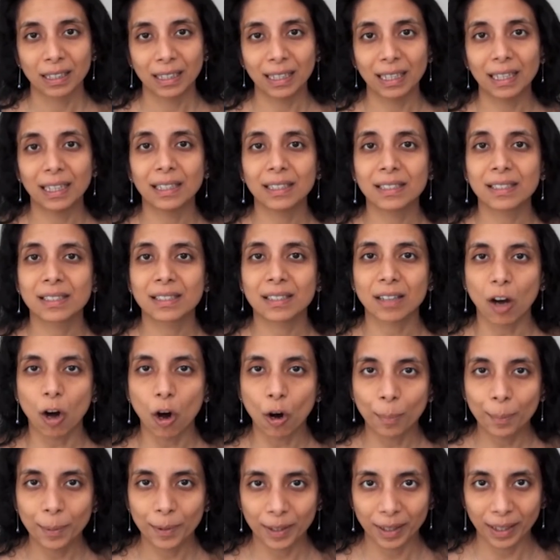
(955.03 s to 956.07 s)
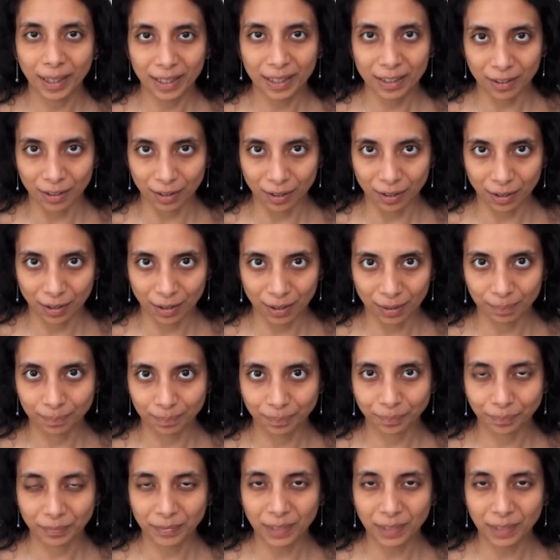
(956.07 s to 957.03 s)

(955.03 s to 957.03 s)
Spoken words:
learns operators